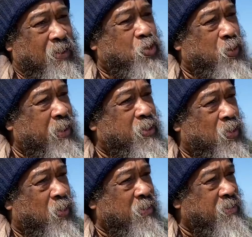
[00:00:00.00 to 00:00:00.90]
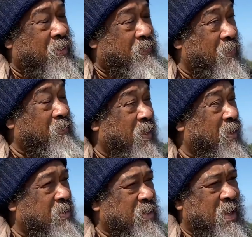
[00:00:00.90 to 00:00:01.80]
stranger to ourselves for a very
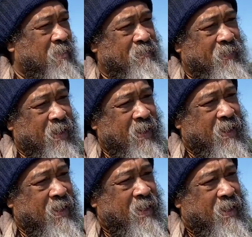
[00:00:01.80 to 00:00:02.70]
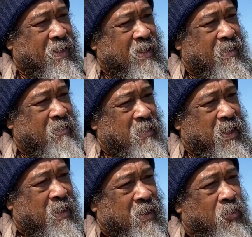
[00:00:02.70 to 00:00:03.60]
long time,
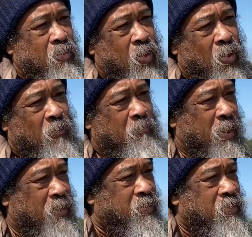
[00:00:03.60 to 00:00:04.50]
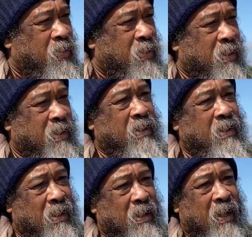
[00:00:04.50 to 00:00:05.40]
being in the role of personhood
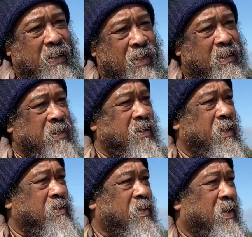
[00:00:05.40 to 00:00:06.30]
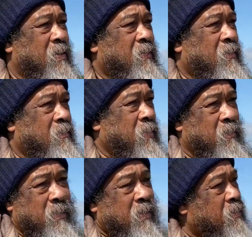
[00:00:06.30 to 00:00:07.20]
and identity and so on.
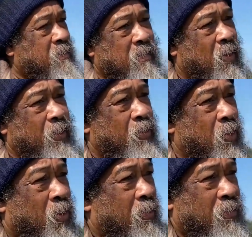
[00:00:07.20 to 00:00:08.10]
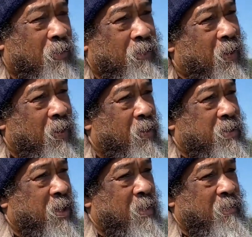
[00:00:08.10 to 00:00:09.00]
We've been on the road for a very long
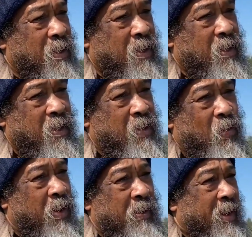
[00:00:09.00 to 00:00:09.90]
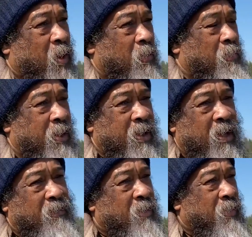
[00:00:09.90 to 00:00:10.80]
time, wearing out body
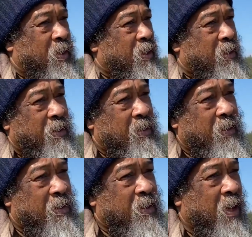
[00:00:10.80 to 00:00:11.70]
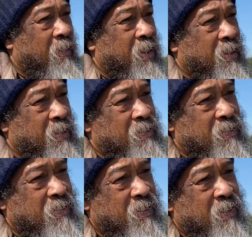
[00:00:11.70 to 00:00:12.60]
after body, carrying
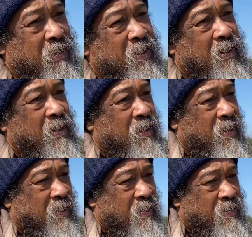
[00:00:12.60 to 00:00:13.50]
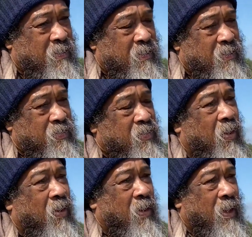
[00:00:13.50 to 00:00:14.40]
this
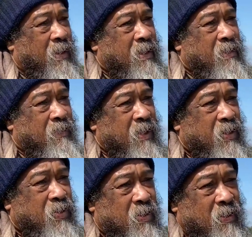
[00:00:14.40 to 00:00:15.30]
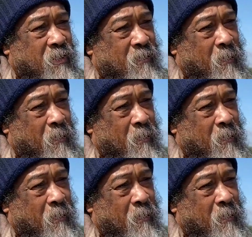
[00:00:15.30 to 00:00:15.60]
strong identification.